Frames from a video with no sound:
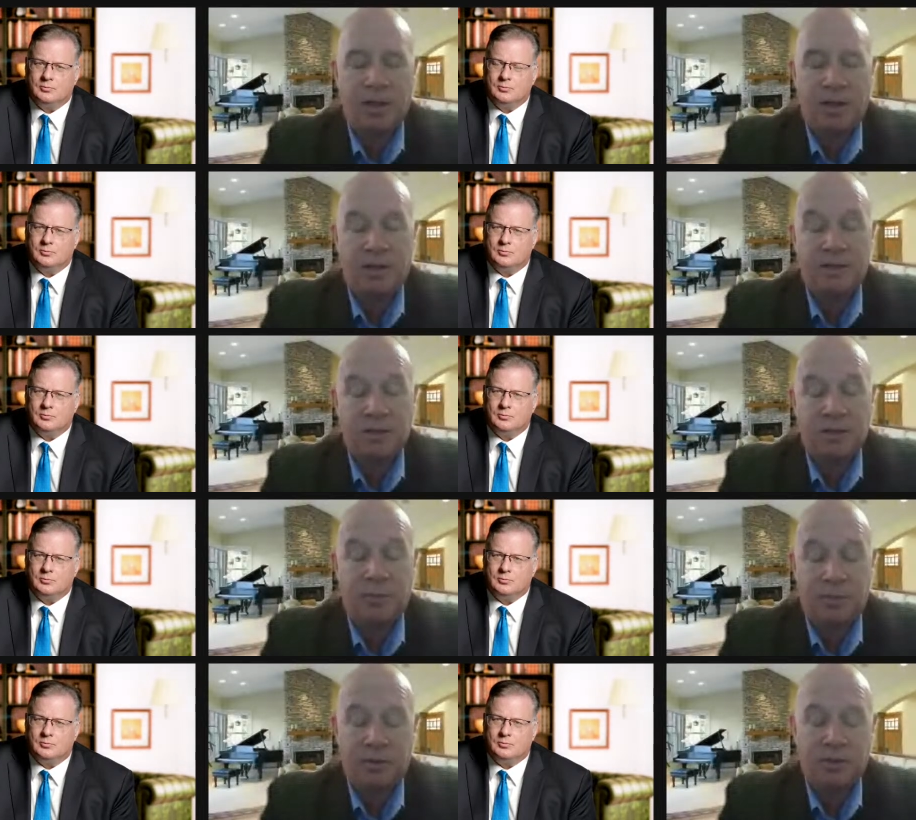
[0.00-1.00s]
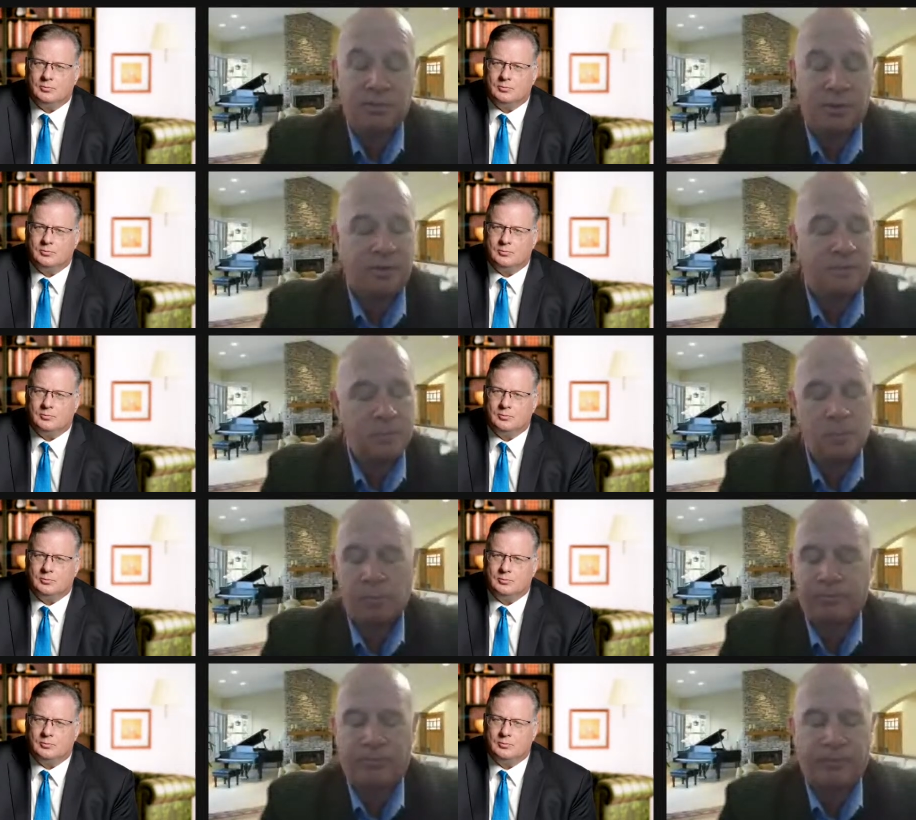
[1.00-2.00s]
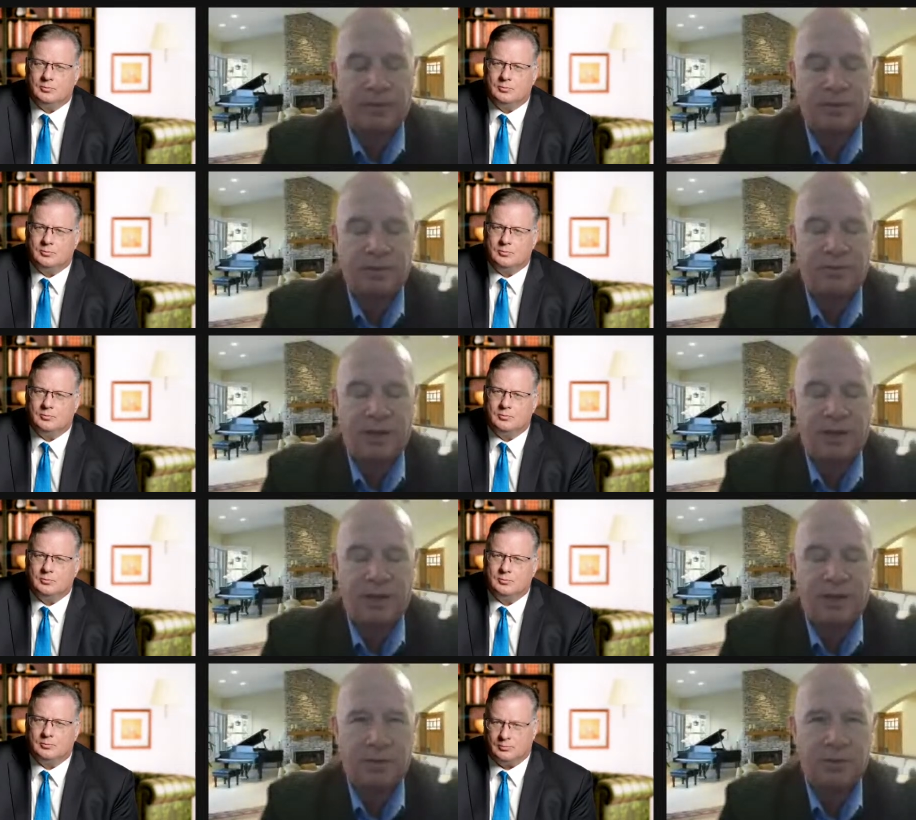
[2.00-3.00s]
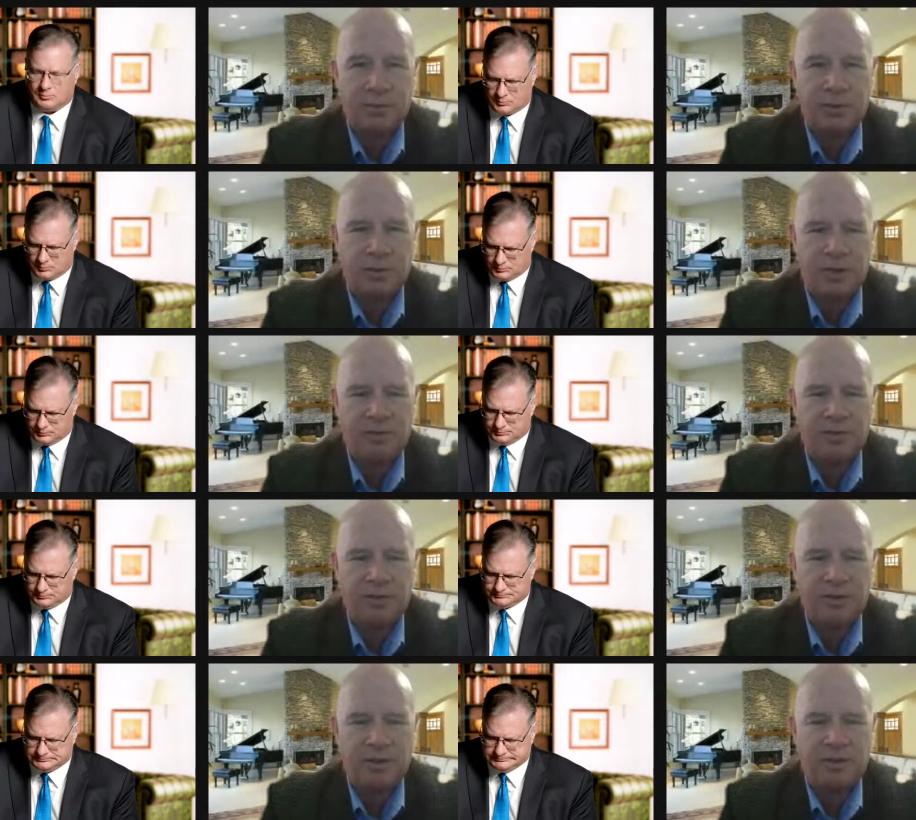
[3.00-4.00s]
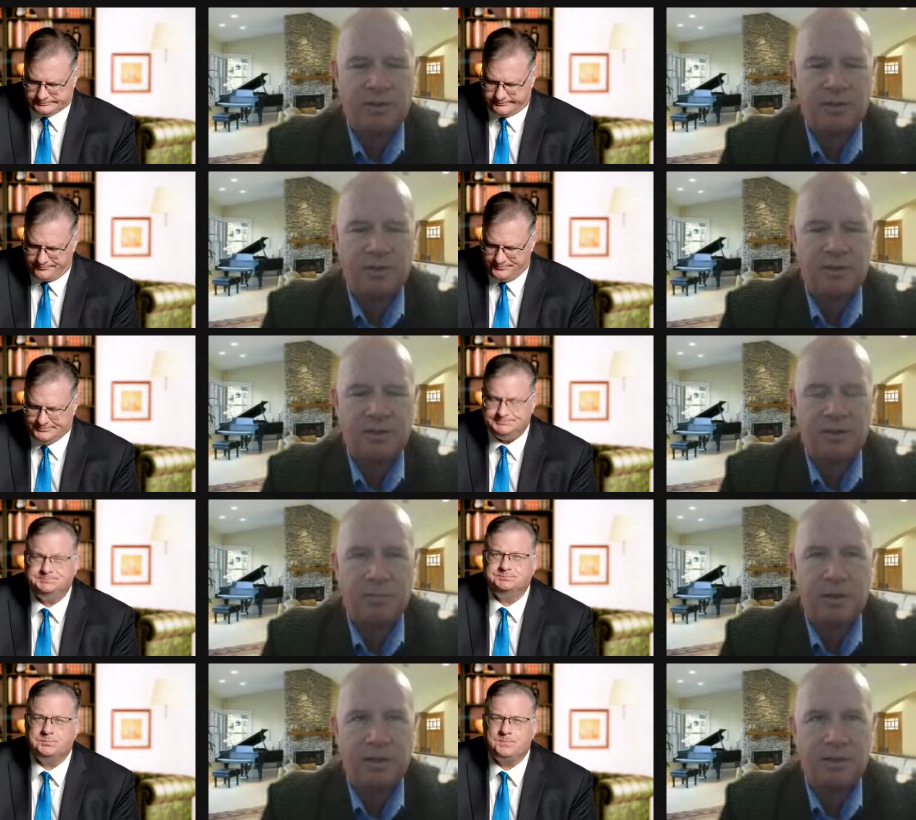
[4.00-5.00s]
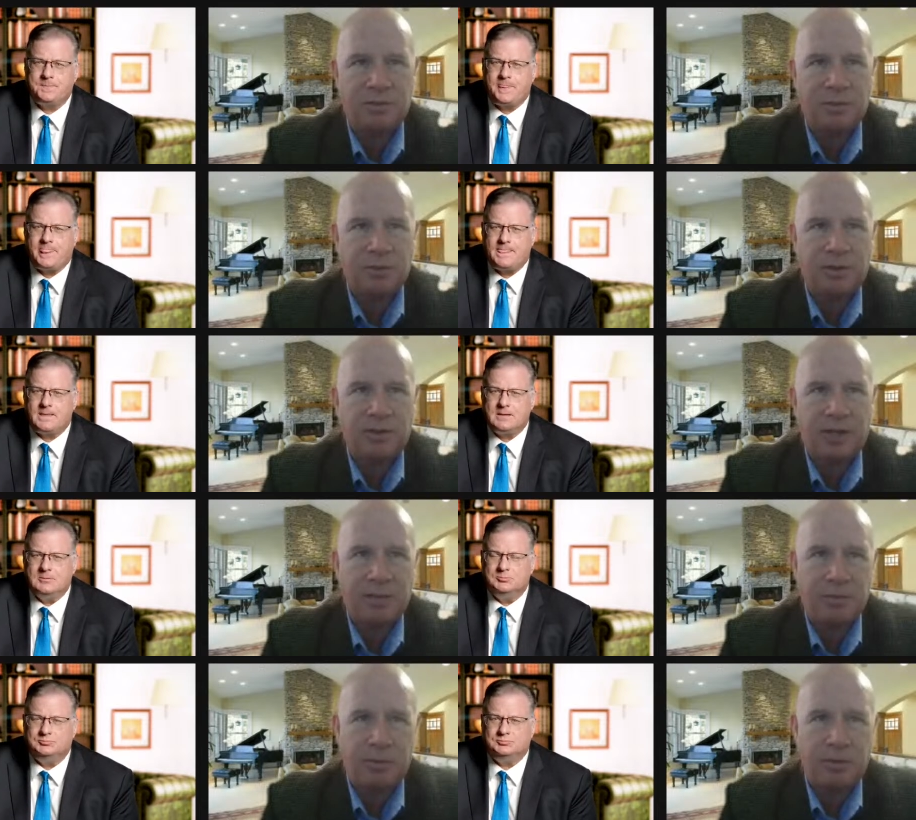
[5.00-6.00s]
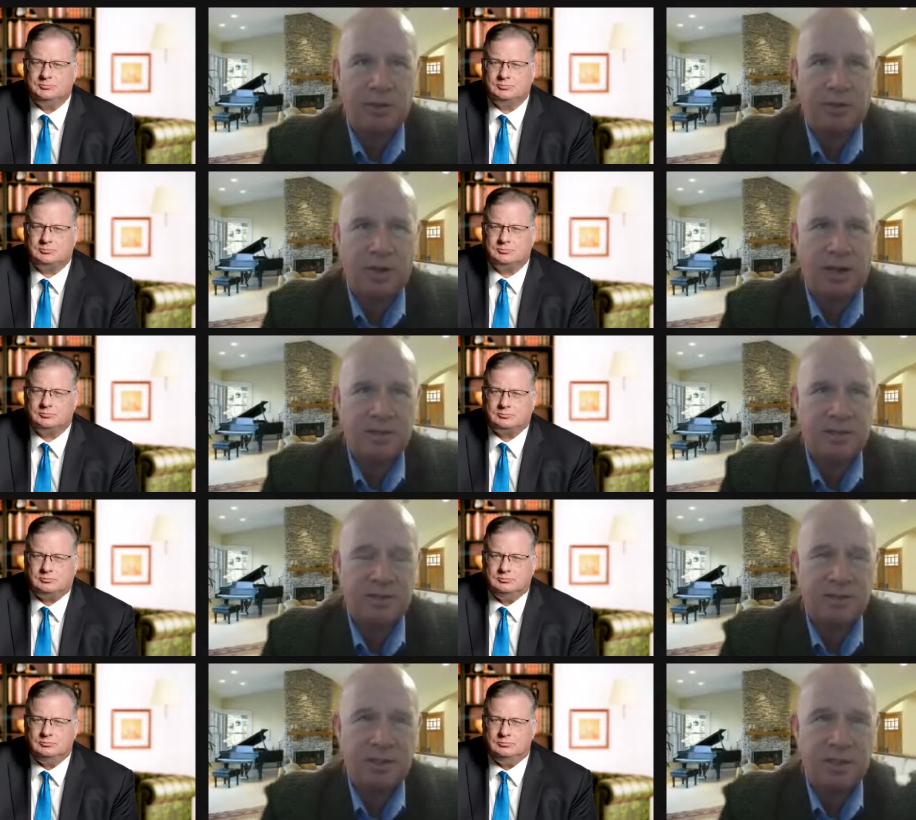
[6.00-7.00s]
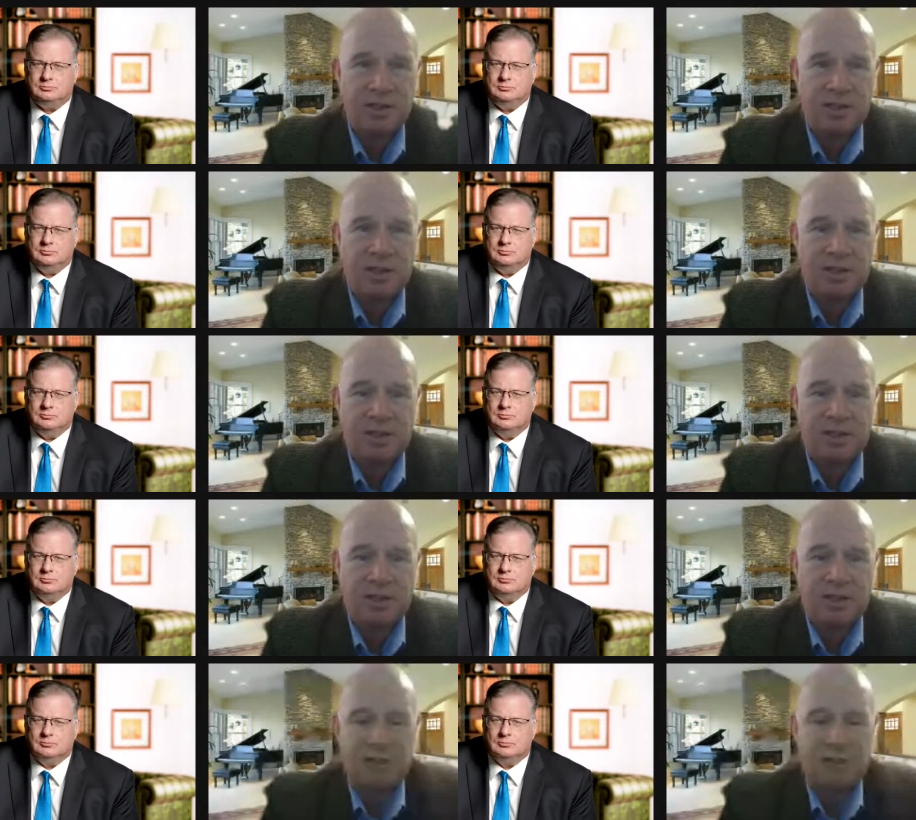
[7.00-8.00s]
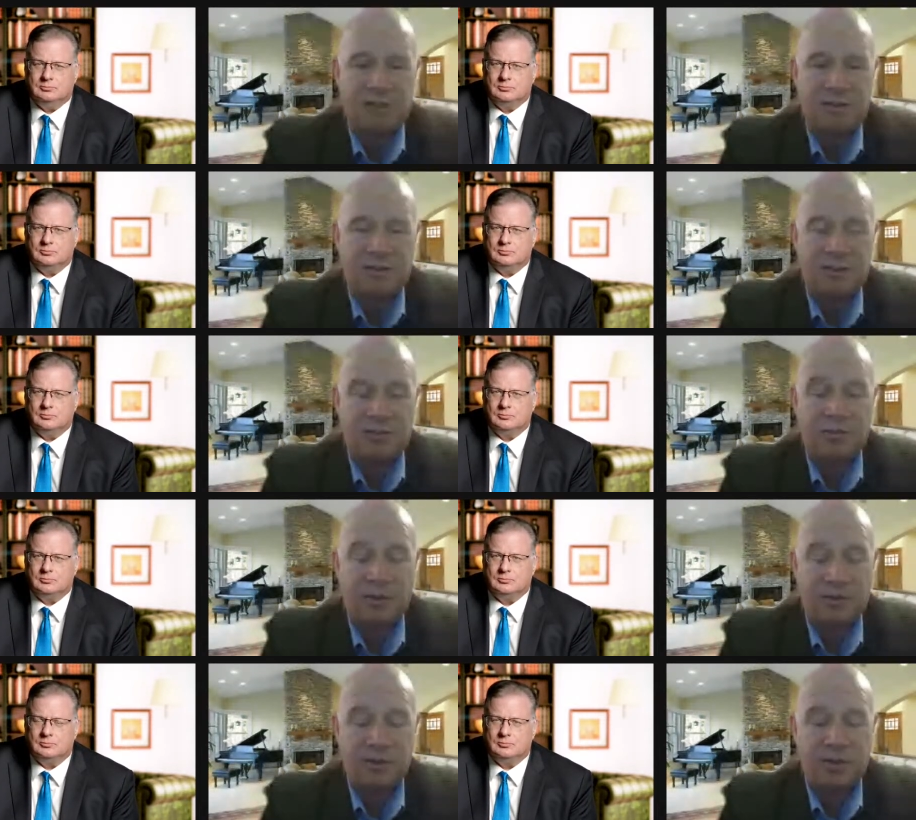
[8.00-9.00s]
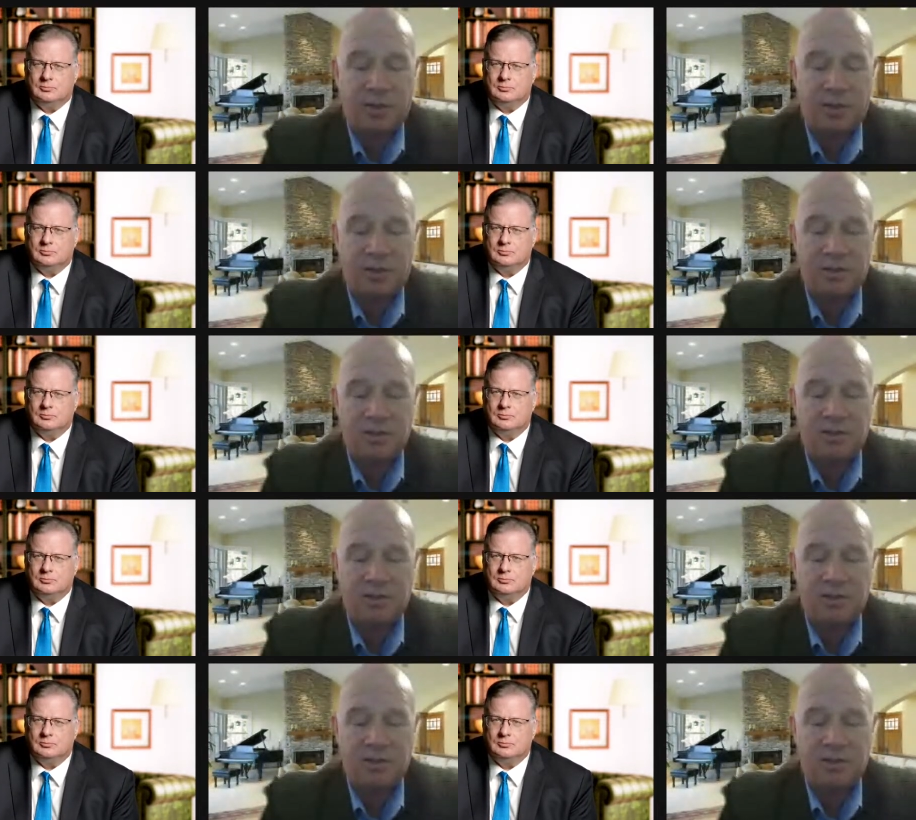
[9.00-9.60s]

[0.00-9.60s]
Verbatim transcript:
Speaker 1: intelligent population, but the fact of the matter is we don't have the the means, we don't have the capability or assets uh, to confront the Chinese,